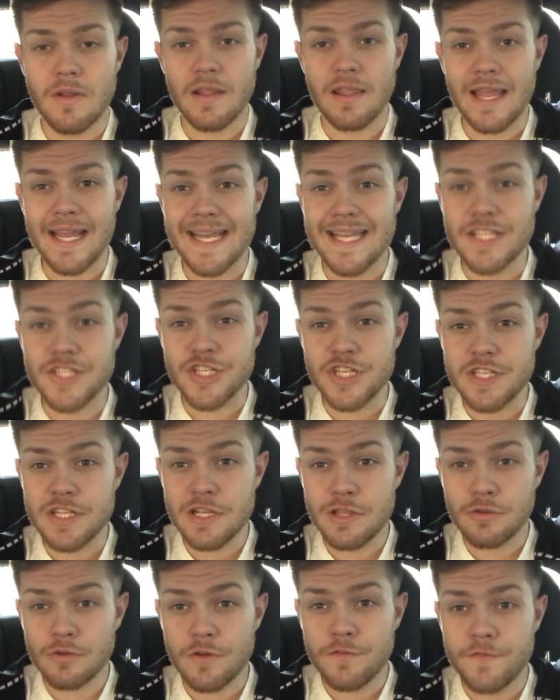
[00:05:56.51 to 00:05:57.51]
like a
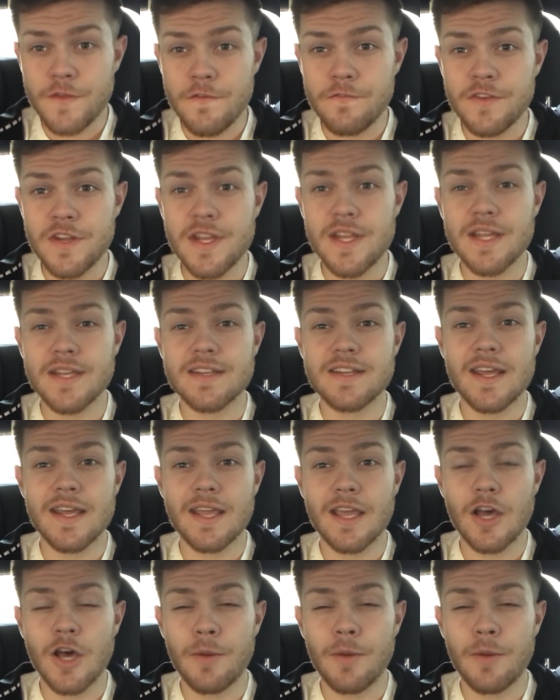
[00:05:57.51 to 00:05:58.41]
GT350 intake